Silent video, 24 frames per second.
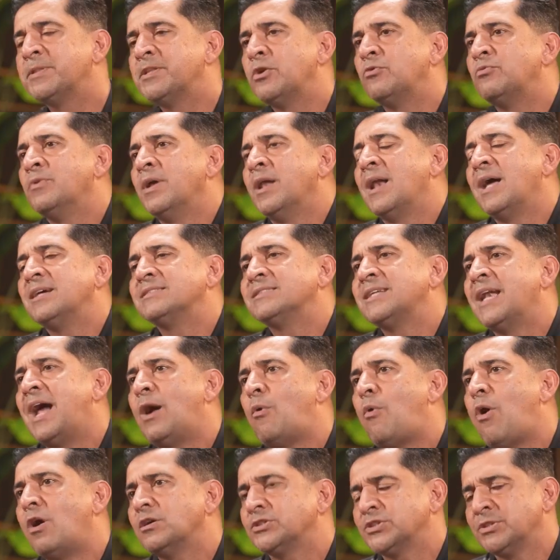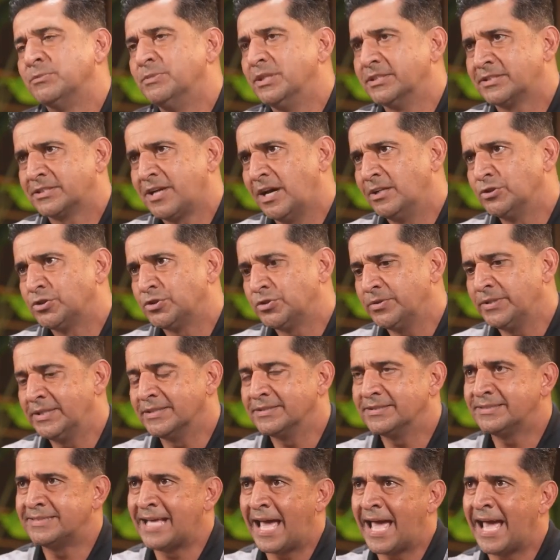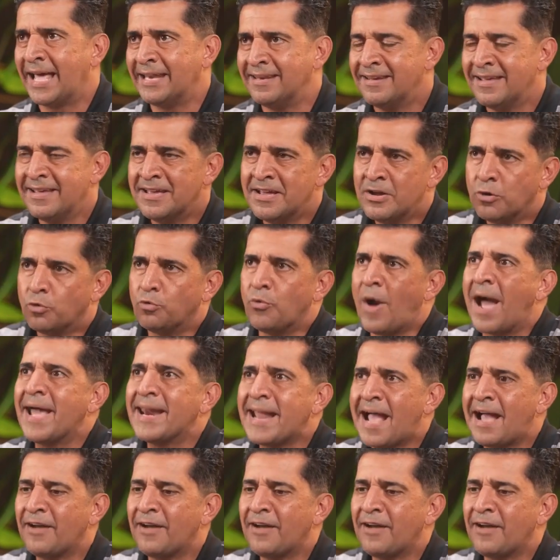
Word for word: But they're realizing how awesome this country is. Then right